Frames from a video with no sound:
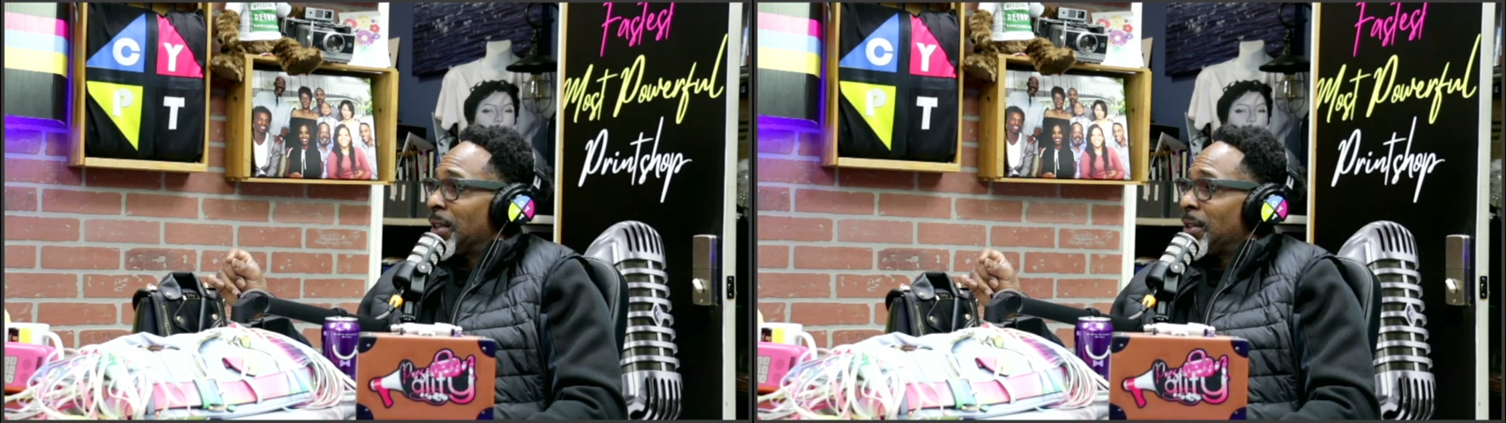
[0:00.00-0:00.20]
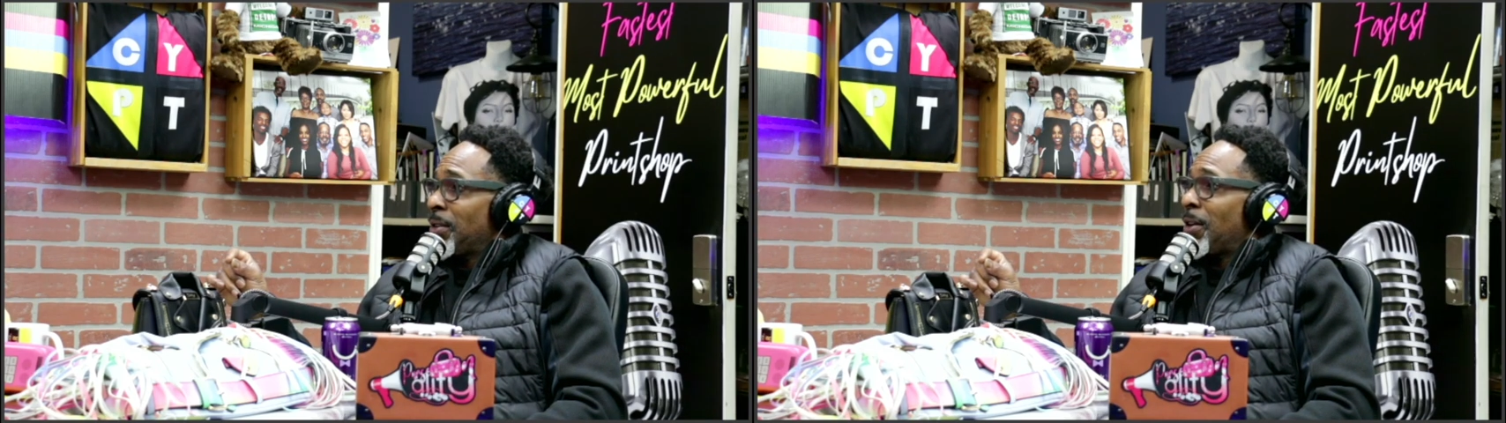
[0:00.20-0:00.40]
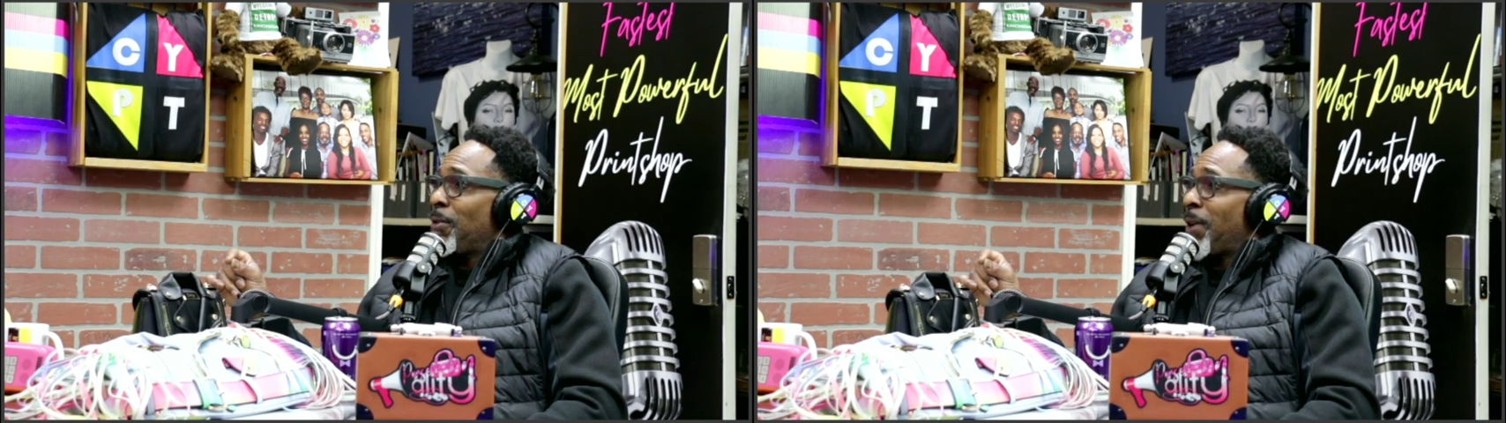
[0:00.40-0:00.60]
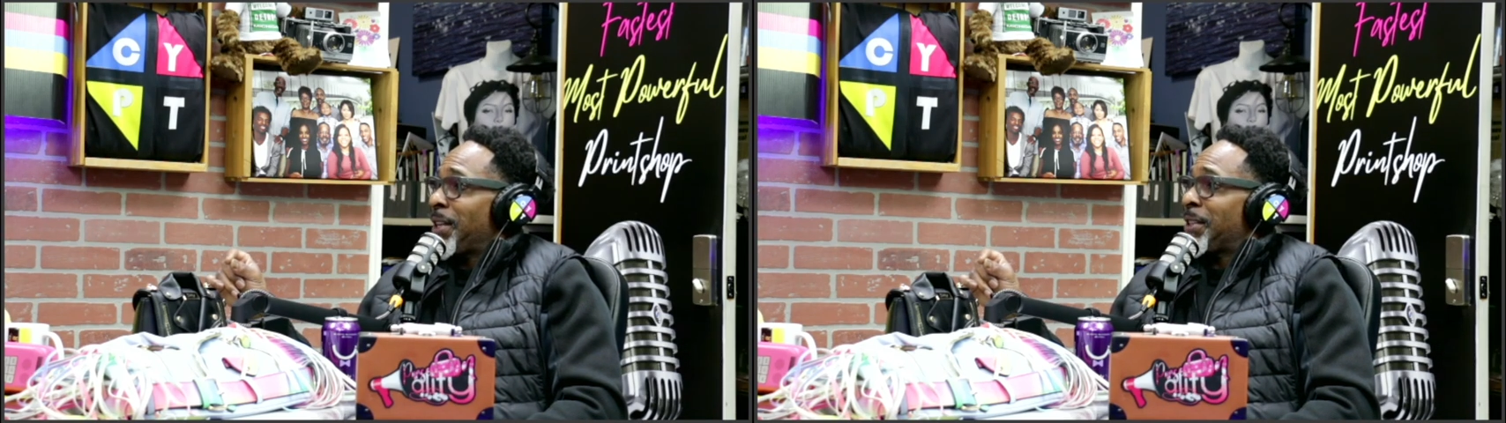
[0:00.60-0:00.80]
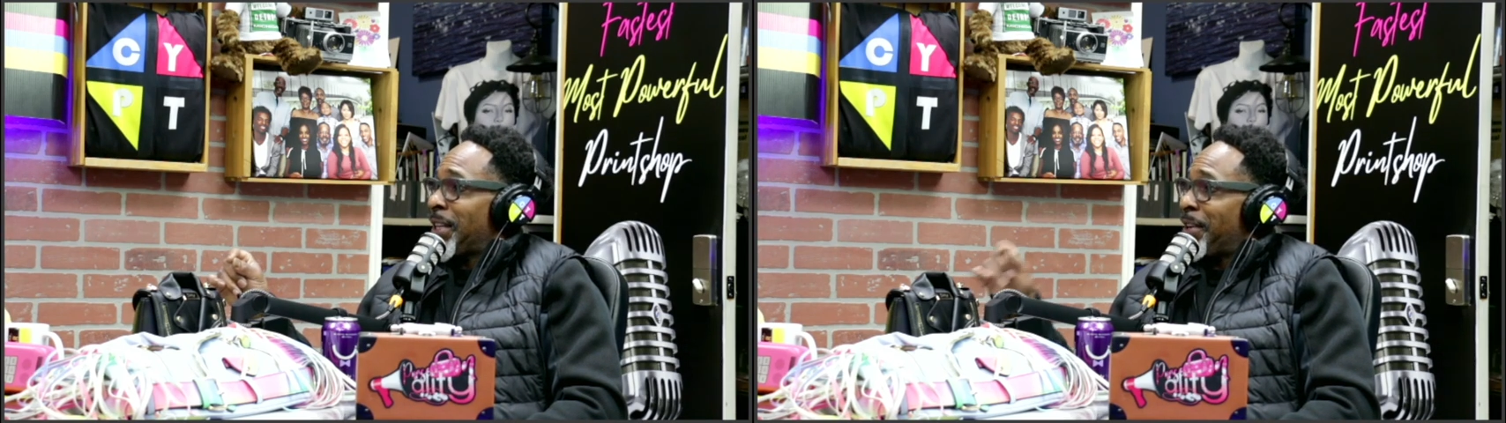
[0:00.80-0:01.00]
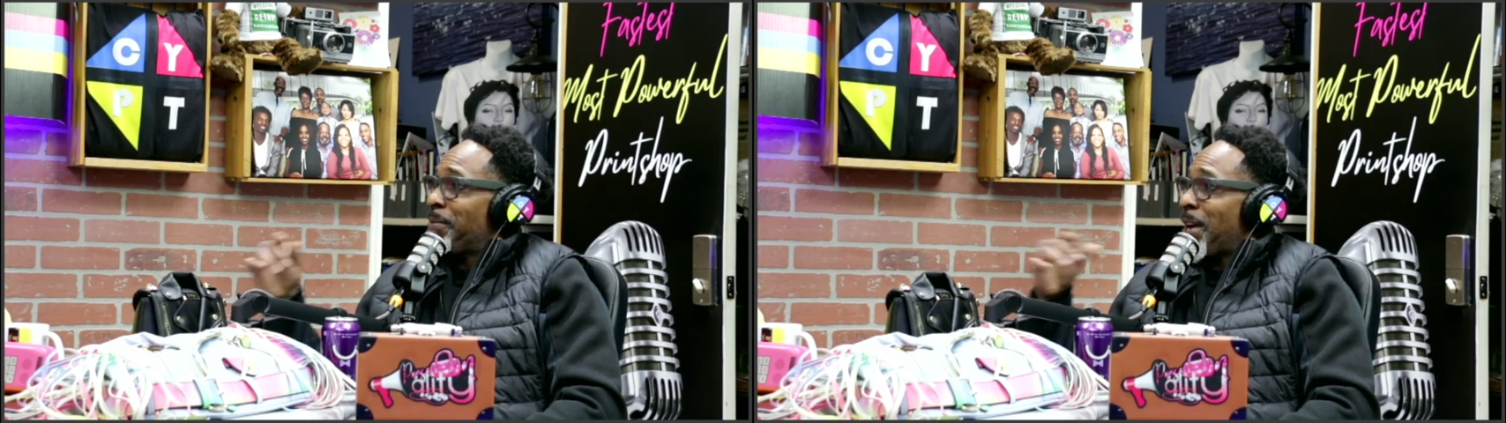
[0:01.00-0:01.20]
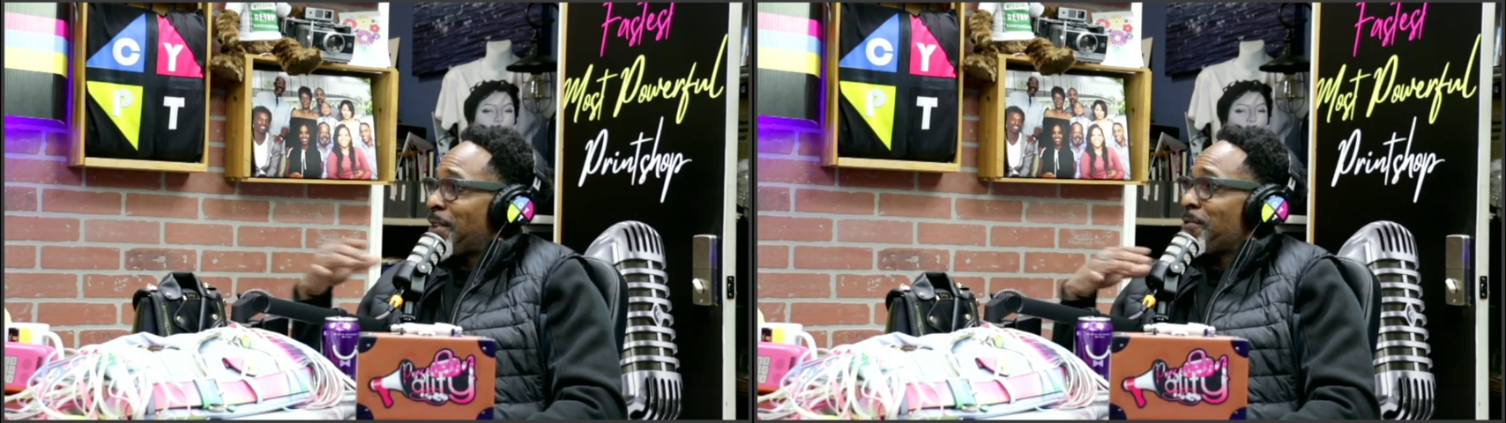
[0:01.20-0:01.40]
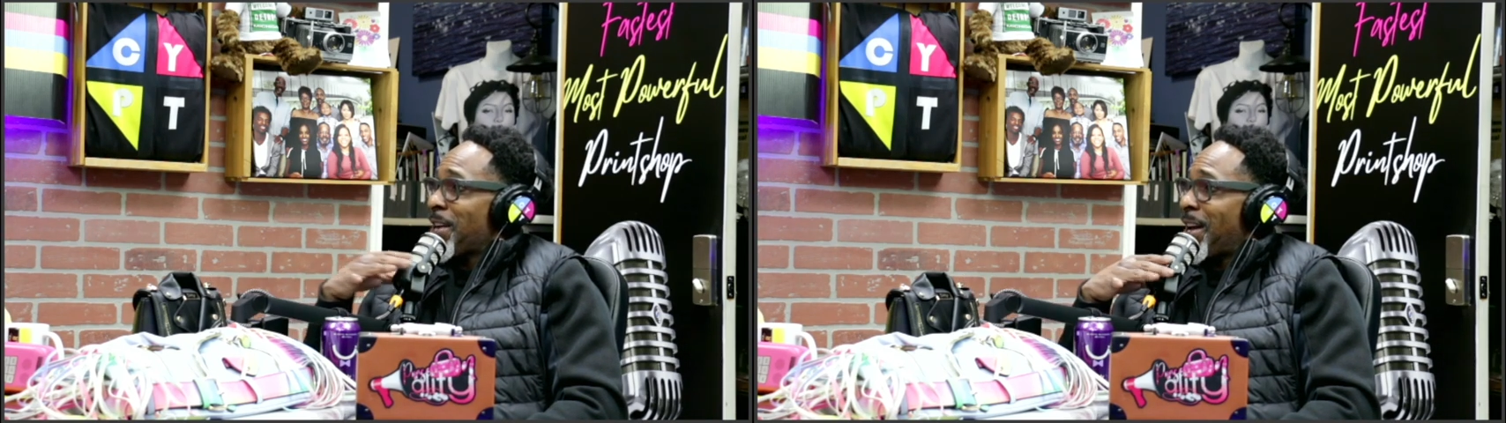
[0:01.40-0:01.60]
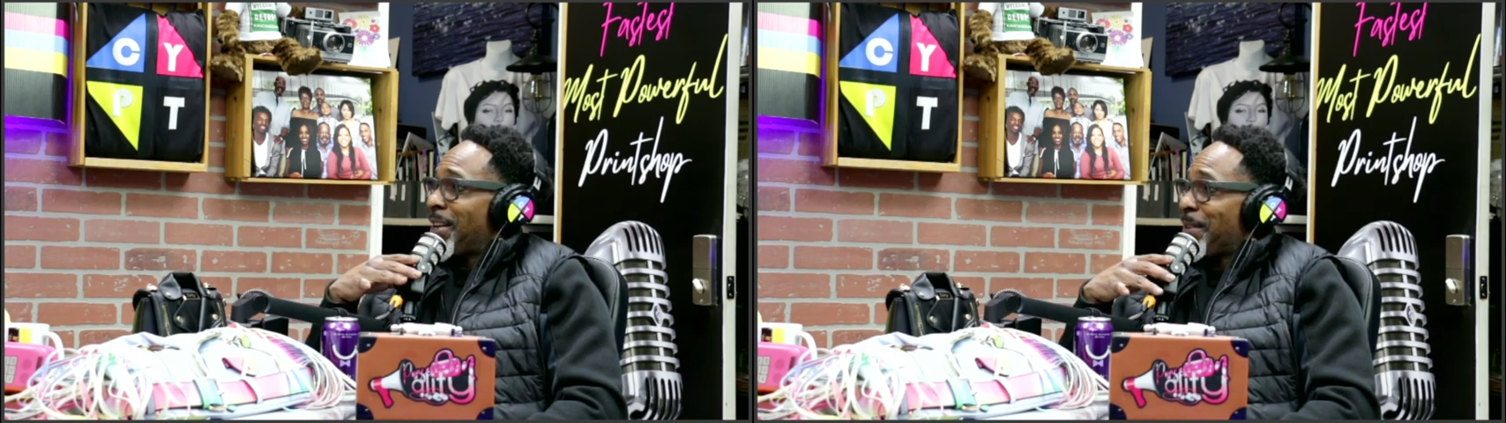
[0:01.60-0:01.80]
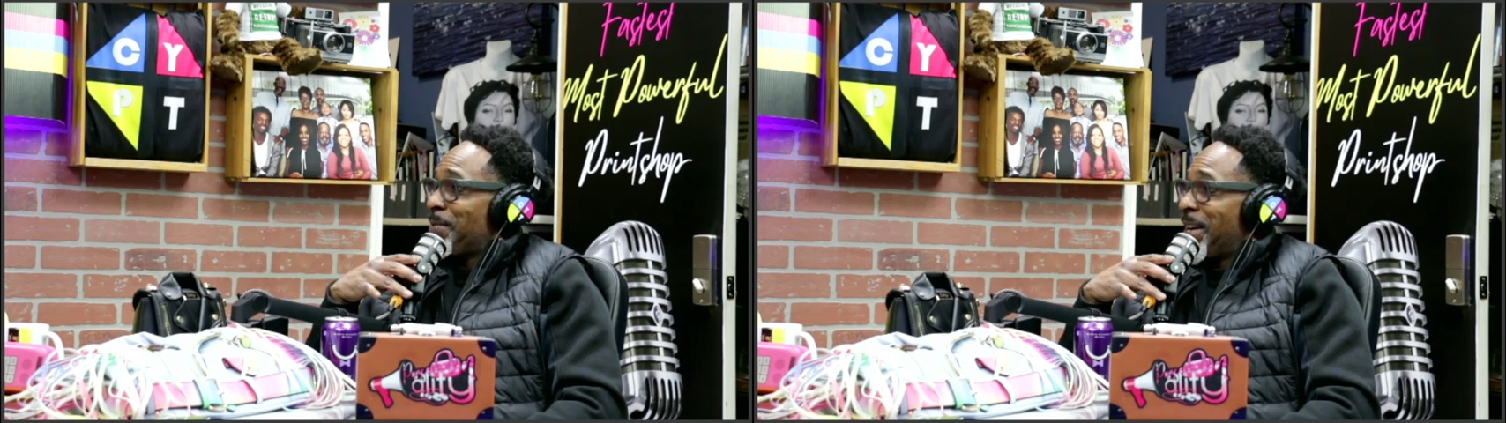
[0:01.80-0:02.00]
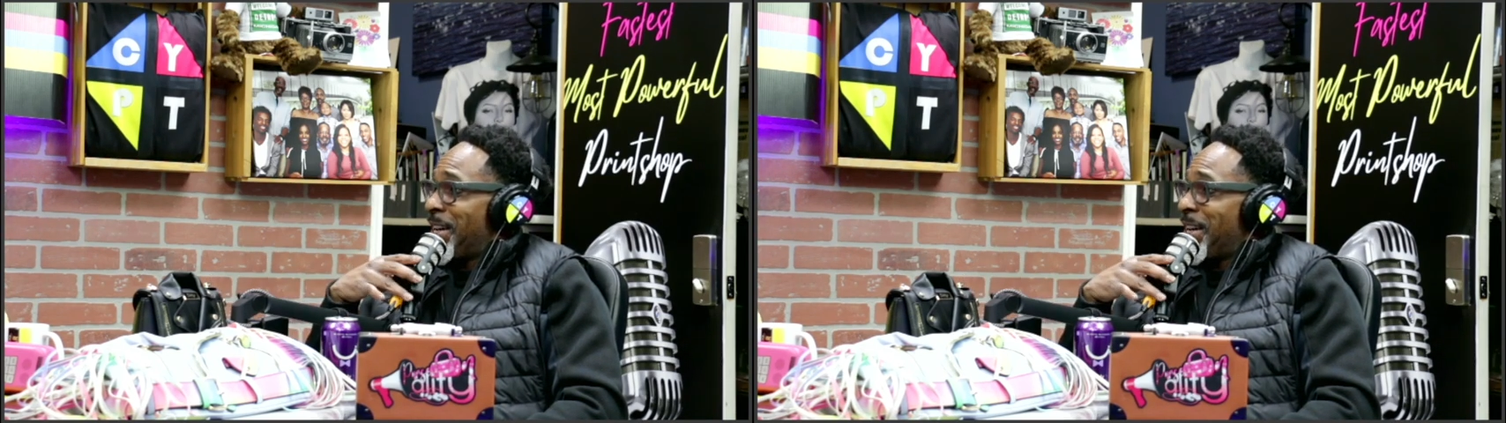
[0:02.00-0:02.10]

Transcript: you're gonna wait till everybody run out their money.